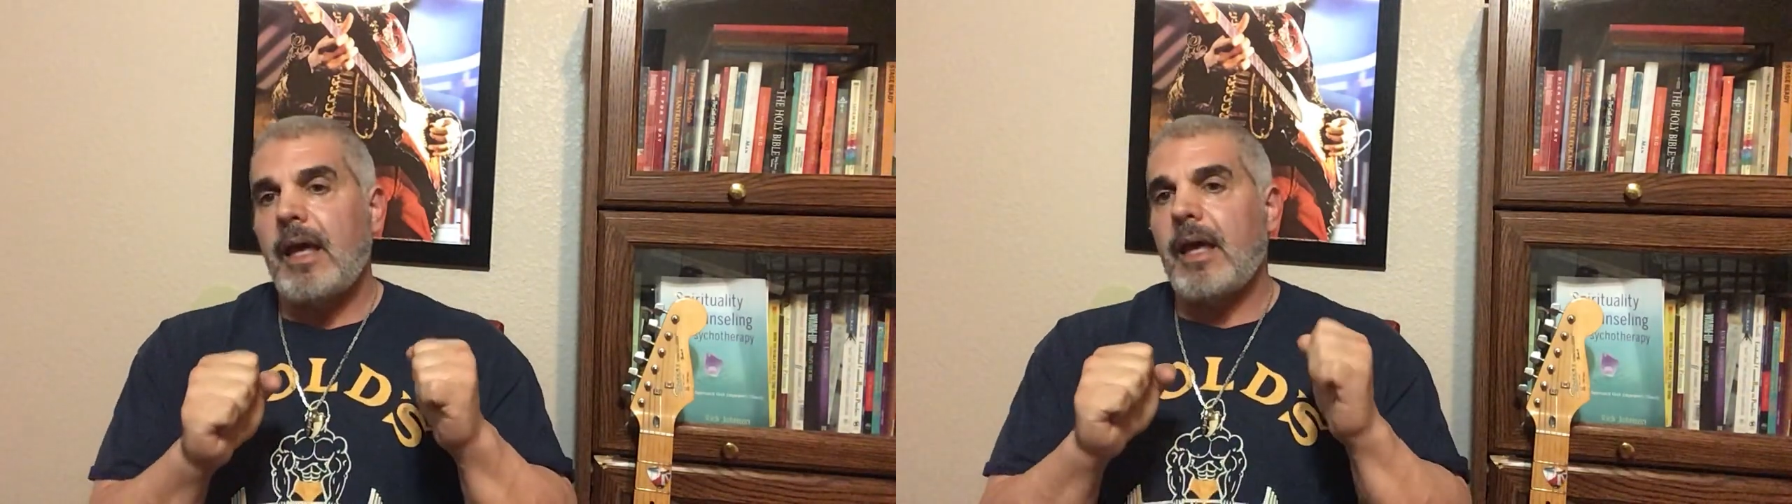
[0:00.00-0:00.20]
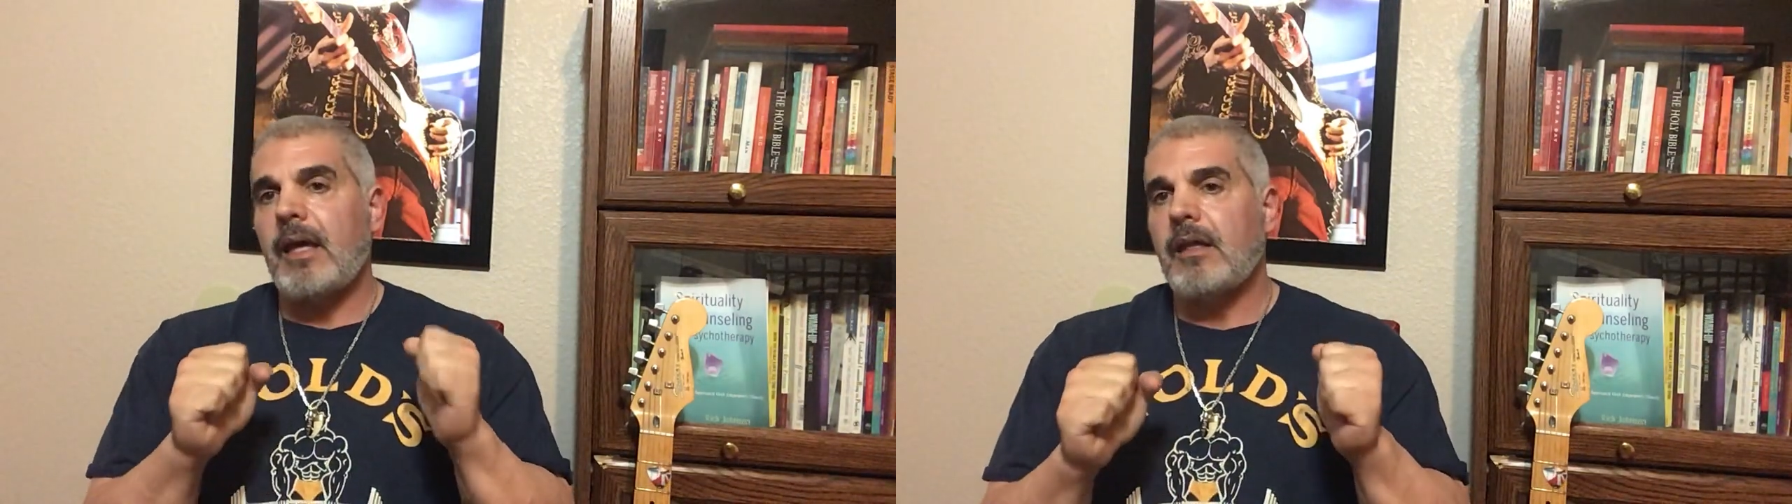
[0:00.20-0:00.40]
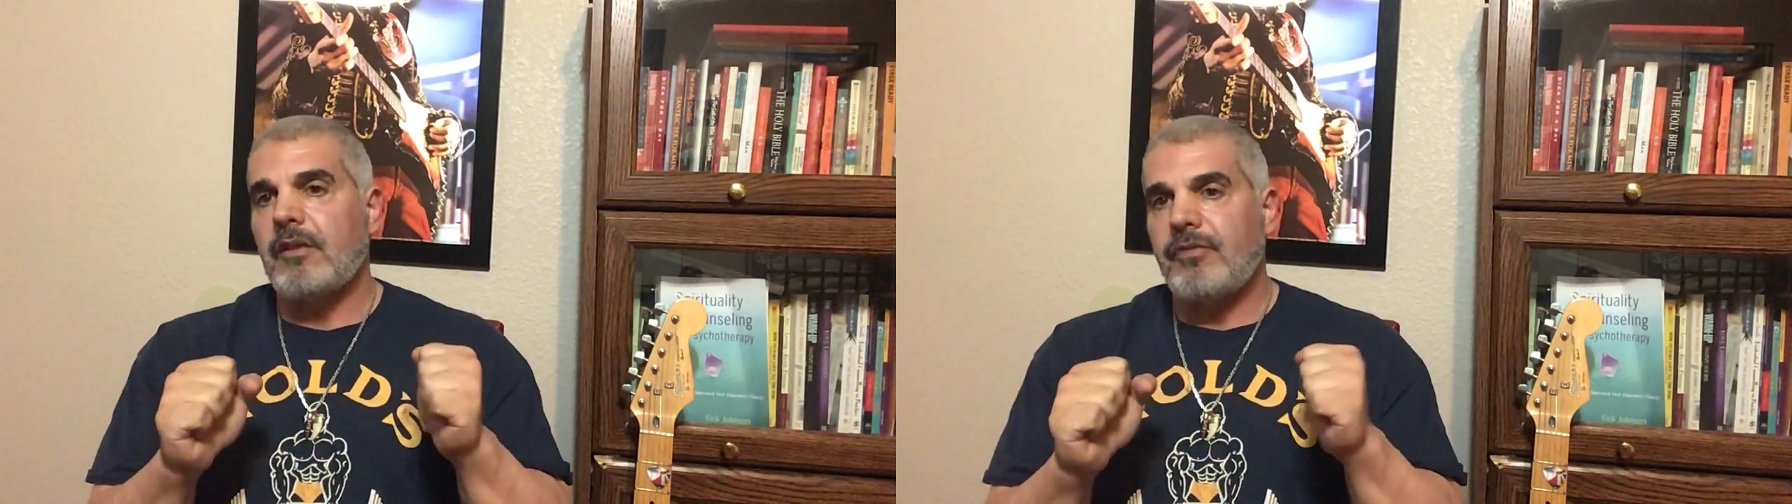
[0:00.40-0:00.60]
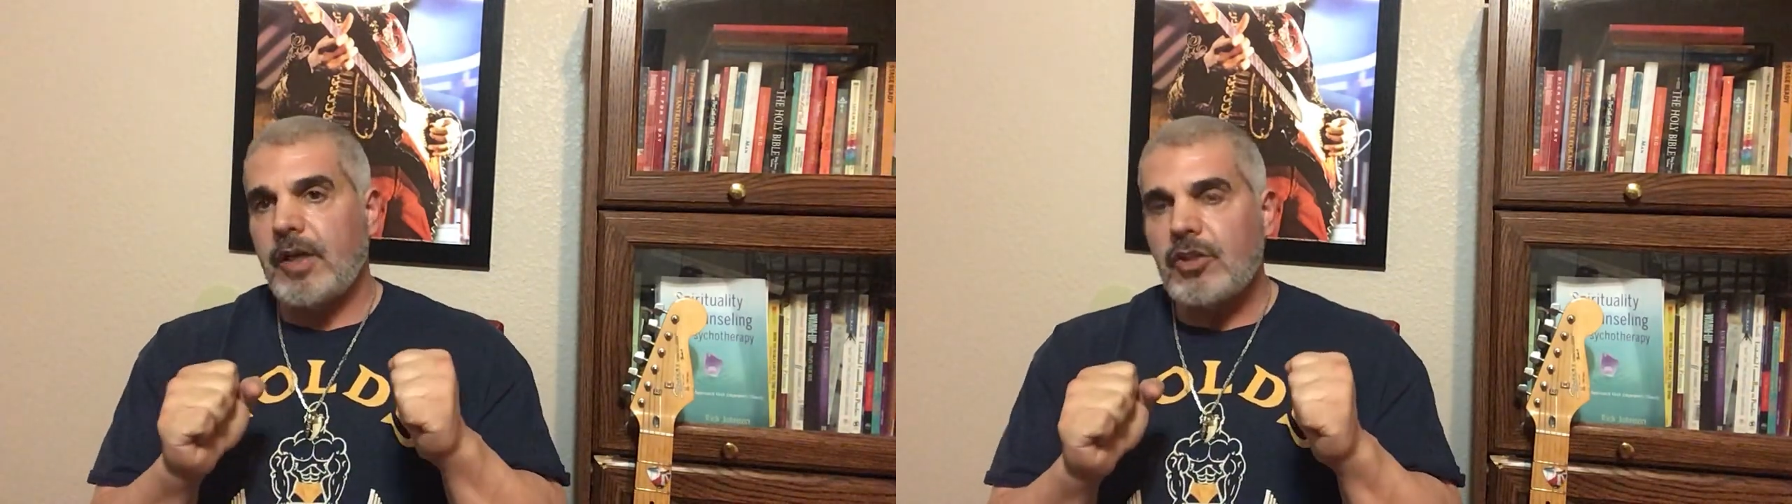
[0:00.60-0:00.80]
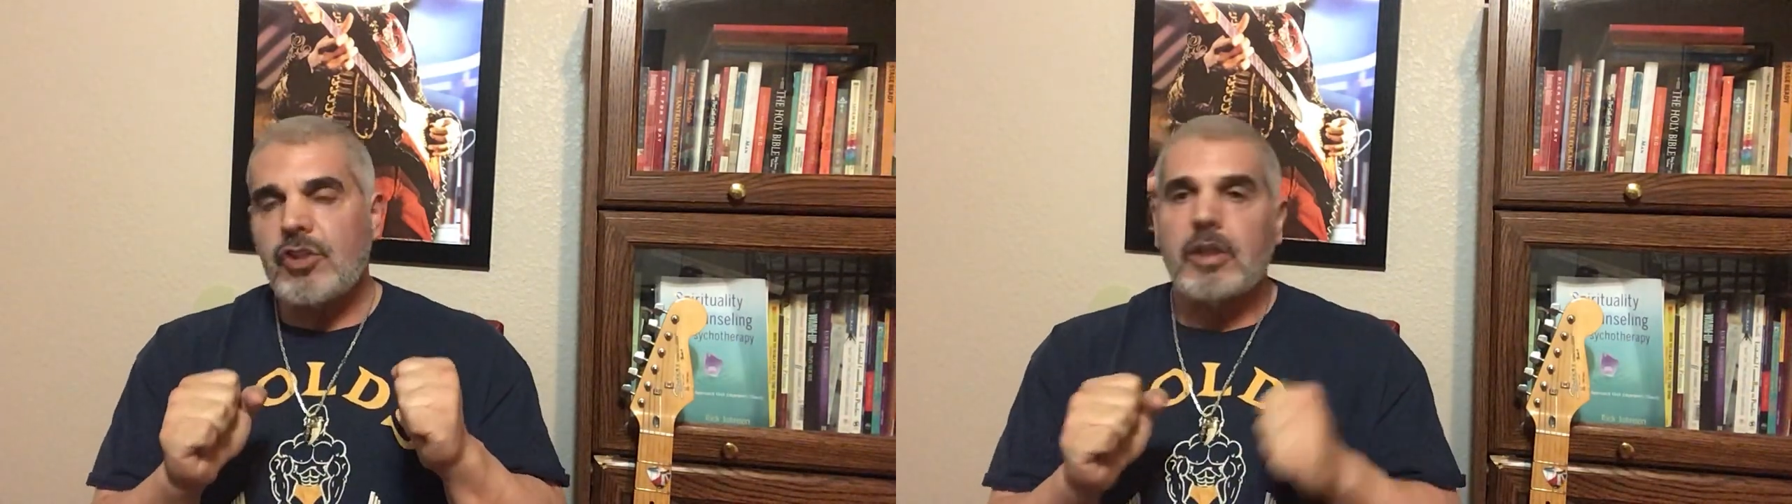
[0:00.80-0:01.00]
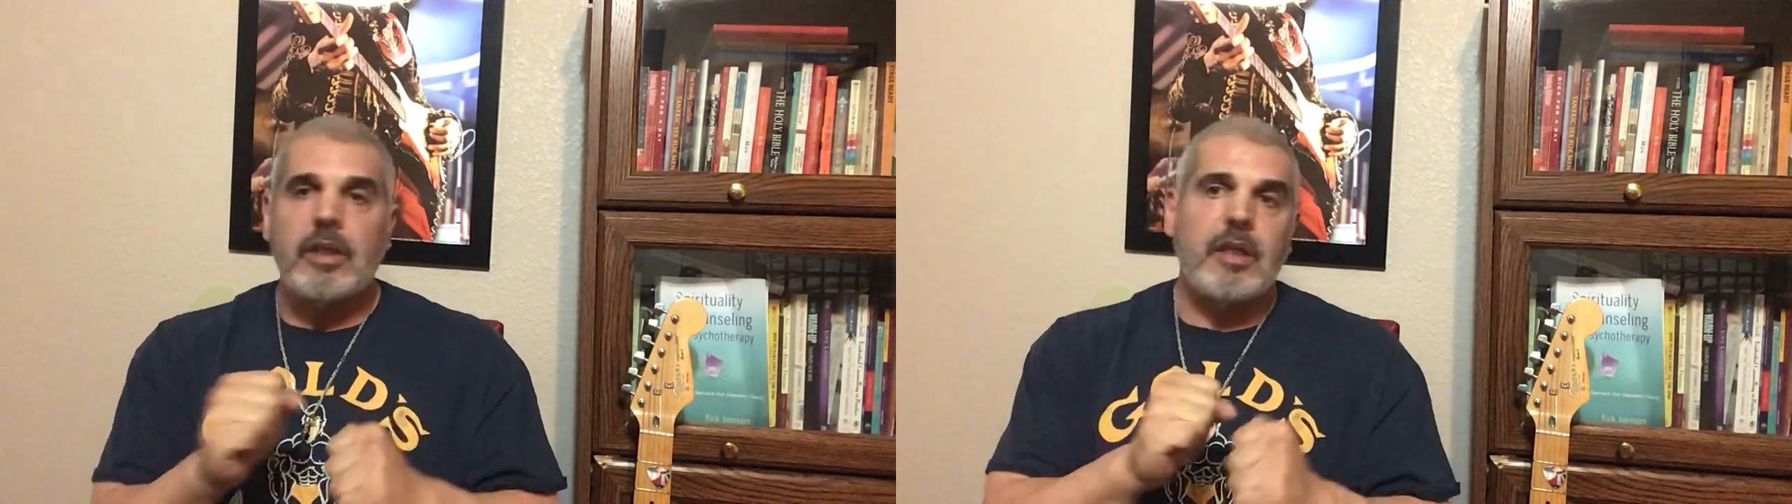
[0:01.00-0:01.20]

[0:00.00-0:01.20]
And eventually,